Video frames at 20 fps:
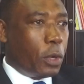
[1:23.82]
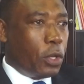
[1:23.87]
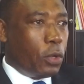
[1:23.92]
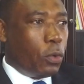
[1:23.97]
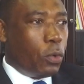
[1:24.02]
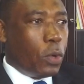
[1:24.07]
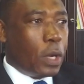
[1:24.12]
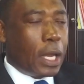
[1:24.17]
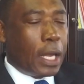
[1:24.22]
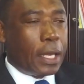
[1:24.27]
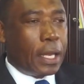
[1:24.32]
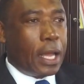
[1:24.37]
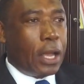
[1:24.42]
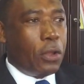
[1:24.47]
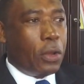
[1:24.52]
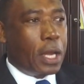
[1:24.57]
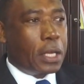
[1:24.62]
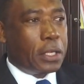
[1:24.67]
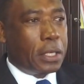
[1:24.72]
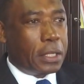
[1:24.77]
look at there,
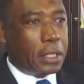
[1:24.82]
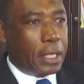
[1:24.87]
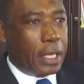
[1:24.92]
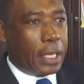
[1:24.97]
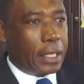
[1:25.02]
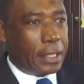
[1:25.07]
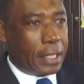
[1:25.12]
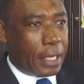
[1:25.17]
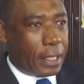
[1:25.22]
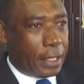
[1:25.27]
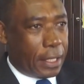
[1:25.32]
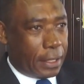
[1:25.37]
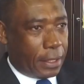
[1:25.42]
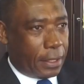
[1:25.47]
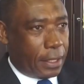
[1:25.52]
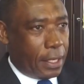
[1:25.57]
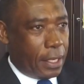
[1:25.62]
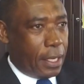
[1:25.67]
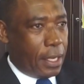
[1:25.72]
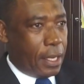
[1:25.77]
you actually see the
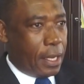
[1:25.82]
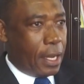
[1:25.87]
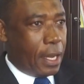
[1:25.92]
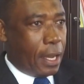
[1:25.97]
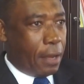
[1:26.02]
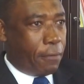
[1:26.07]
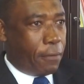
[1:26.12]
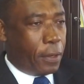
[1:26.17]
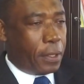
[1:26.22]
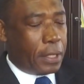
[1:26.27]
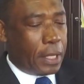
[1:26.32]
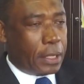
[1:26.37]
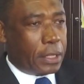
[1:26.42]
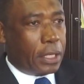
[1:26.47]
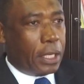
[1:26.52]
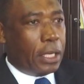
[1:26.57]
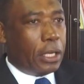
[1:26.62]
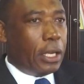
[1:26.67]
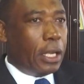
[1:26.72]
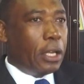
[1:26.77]
sectors. For instance,
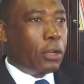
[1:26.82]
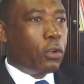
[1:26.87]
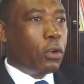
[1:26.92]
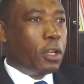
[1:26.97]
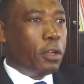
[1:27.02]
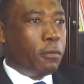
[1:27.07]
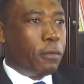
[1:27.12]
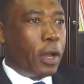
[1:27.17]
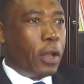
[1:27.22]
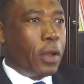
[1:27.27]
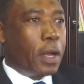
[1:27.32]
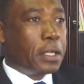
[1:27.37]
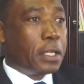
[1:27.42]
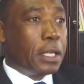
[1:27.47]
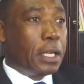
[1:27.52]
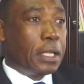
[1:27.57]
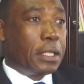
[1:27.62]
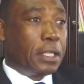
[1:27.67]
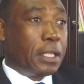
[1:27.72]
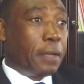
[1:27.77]
in Cote d'Ivoire, actually
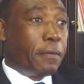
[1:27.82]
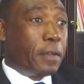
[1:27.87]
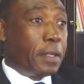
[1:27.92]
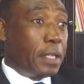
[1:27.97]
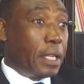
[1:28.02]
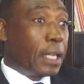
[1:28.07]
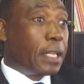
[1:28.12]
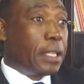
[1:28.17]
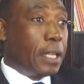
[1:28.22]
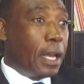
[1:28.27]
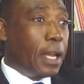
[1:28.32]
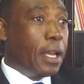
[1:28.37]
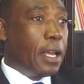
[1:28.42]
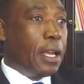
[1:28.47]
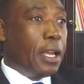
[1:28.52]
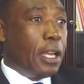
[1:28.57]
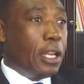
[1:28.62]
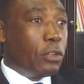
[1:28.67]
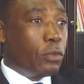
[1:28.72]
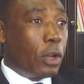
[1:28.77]
the service sector
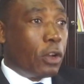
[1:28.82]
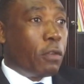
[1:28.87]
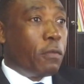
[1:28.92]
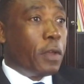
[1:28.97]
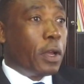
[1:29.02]
is one of the